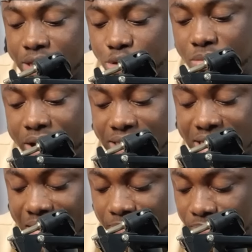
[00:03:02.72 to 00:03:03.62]
Enzo
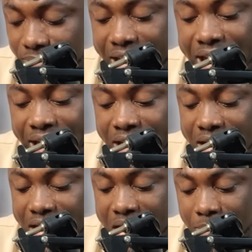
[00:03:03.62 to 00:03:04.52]
Maresca,
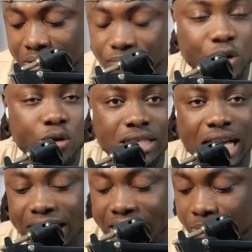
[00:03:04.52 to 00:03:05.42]
the videos
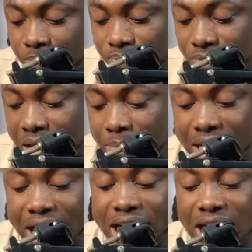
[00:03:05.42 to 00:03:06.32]
are here,
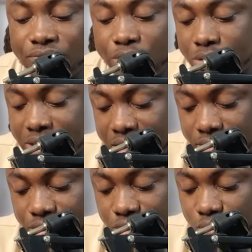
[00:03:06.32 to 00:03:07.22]
clear-cut videos that you are
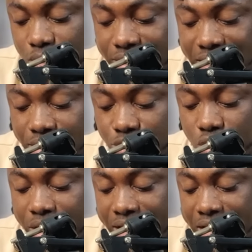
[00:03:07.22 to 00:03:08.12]
going to watch and
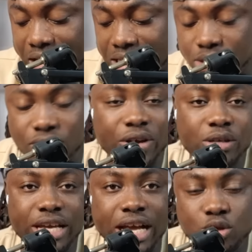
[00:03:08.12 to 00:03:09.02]
enjoy in terms of
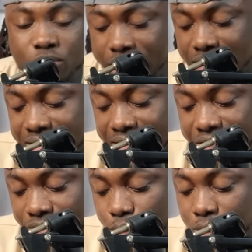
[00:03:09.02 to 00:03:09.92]
what Enzo Maresca did.
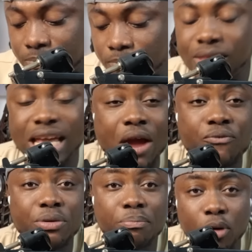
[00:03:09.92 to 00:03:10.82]
Of course,
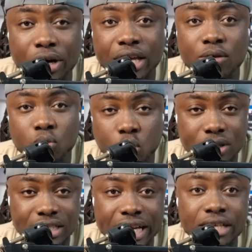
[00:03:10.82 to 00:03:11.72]
everybody
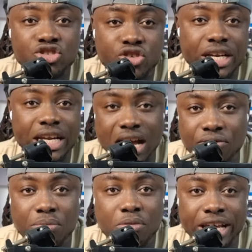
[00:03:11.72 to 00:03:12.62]
was in training.
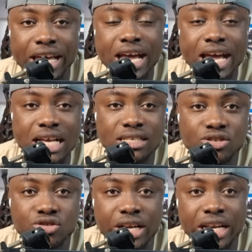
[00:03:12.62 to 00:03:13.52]
Everybody is
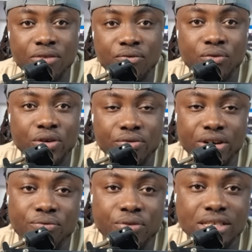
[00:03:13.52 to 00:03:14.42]
in training. In fact, for the
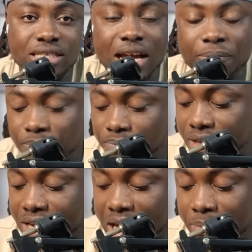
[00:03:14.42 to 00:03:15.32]
very first time
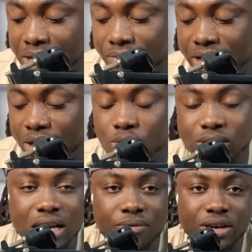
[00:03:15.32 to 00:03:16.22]
in a very long
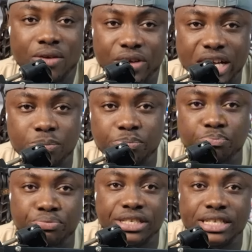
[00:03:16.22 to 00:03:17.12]
time, for the first
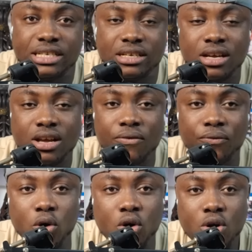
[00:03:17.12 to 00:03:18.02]
preseason
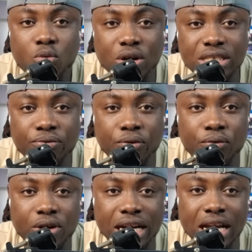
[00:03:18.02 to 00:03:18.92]
for Wesley
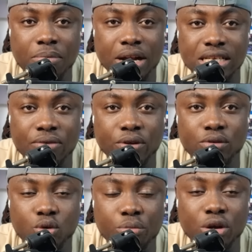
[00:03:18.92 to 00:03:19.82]
Fofana and Abraham Chef,
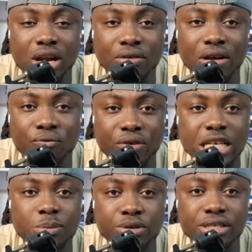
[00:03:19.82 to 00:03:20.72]
Romeo Lavia,
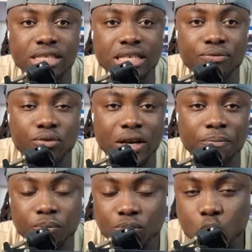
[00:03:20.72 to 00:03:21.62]
first preseason for
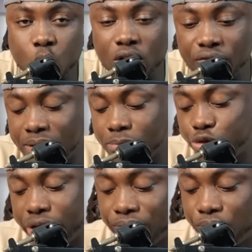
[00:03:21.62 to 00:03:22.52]
them, all of them
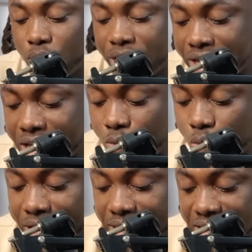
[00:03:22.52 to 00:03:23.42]
trained fully
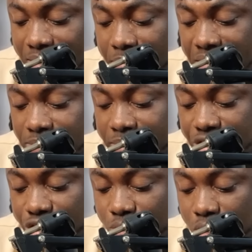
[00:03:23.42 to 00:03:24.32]
with a team, Benjamin
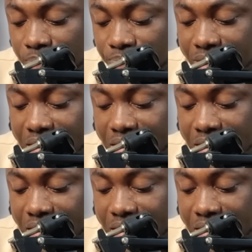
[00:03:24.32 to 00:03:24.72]
Chiwell.